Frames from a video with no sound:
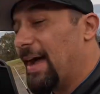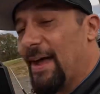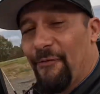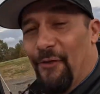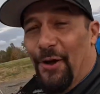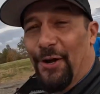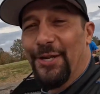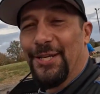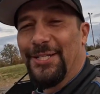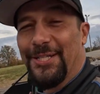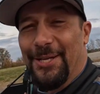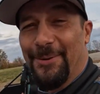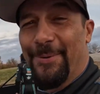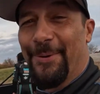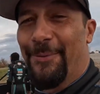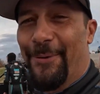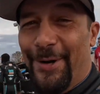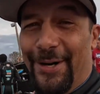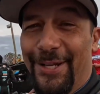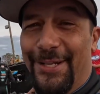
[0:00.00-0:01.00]
I've honestly
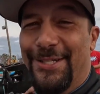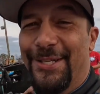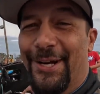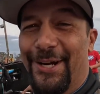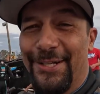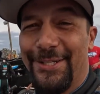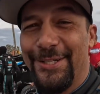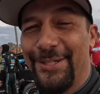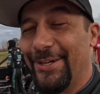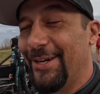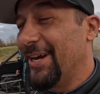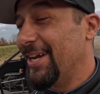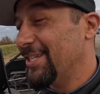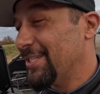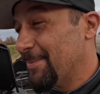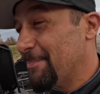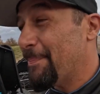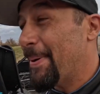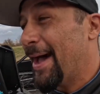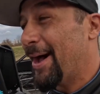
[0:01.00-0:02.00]
been wanting to talk to you guys
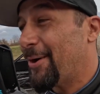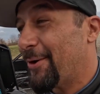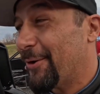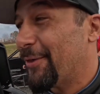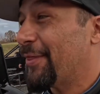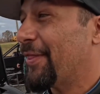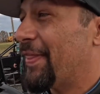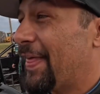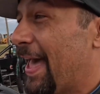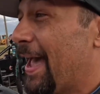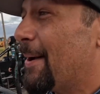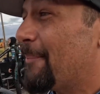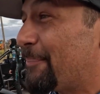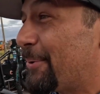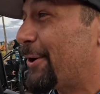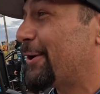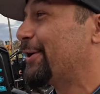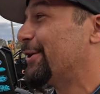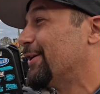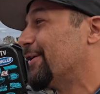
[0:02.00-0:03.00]
about that
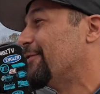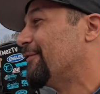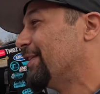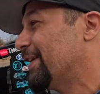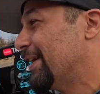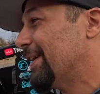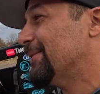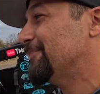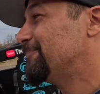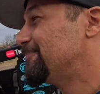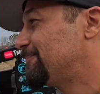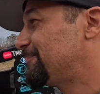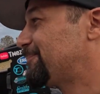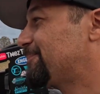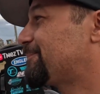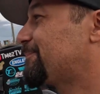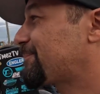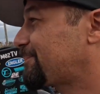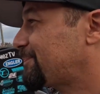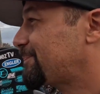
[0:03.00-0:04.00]
part of it,
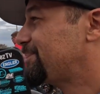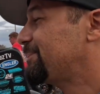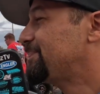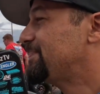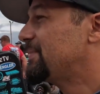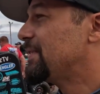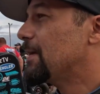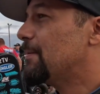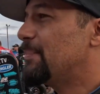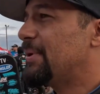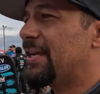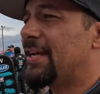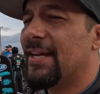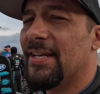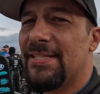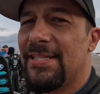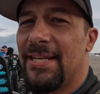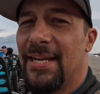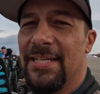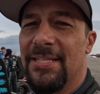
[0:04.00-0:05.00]

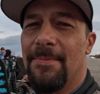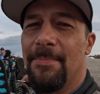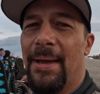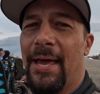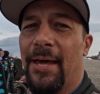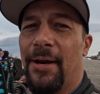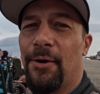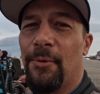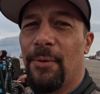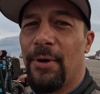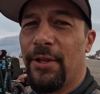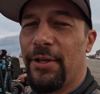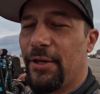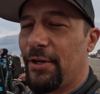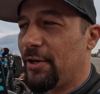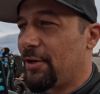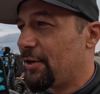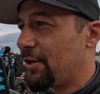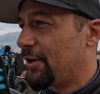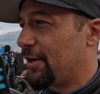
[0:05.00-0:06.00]
because it doesn't matter whether
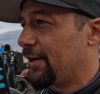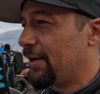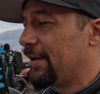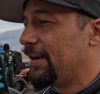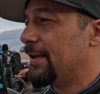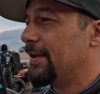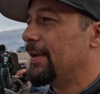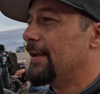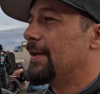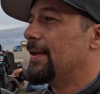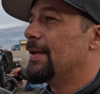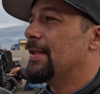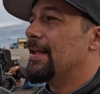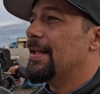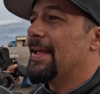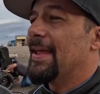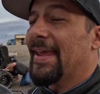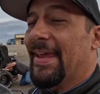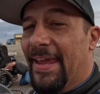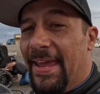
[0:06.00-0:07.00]
you're on
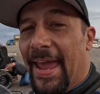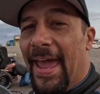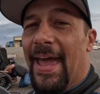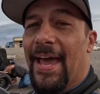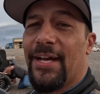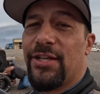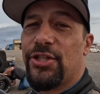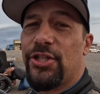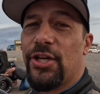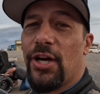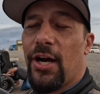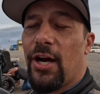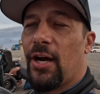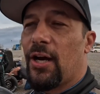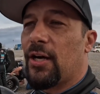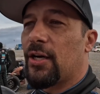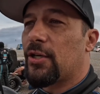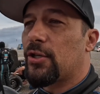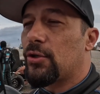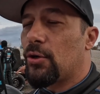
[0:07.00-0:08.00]
gas
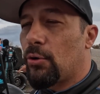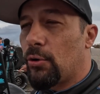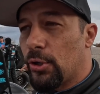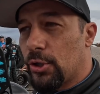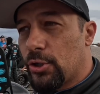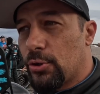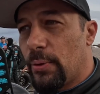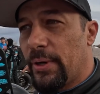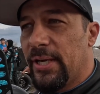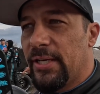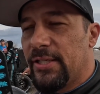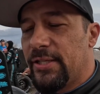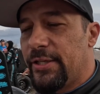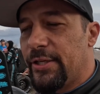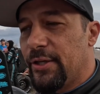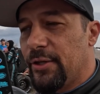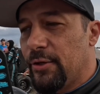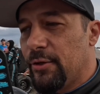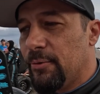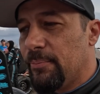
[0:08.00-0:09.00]
shocks or twin
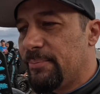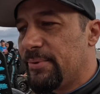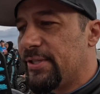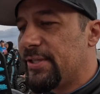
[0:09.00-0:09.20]
tubes.